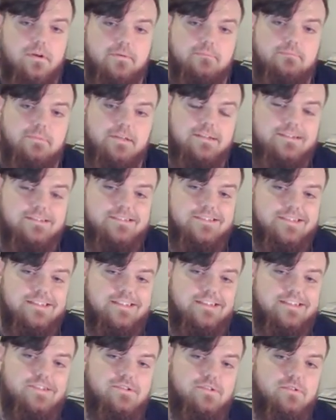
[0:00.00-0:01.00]
because
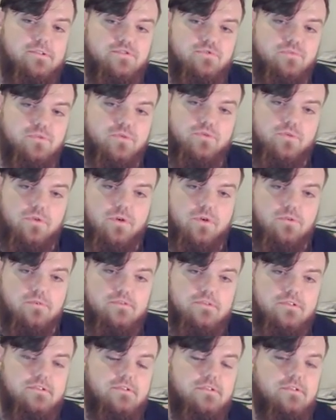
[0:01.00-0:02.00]
each of those root
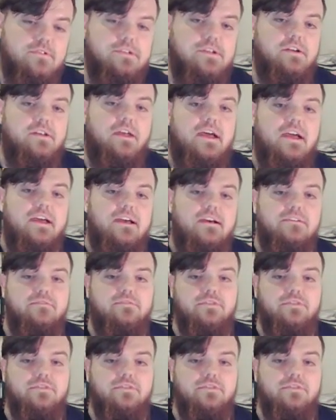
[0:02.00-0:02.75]
notes is going to have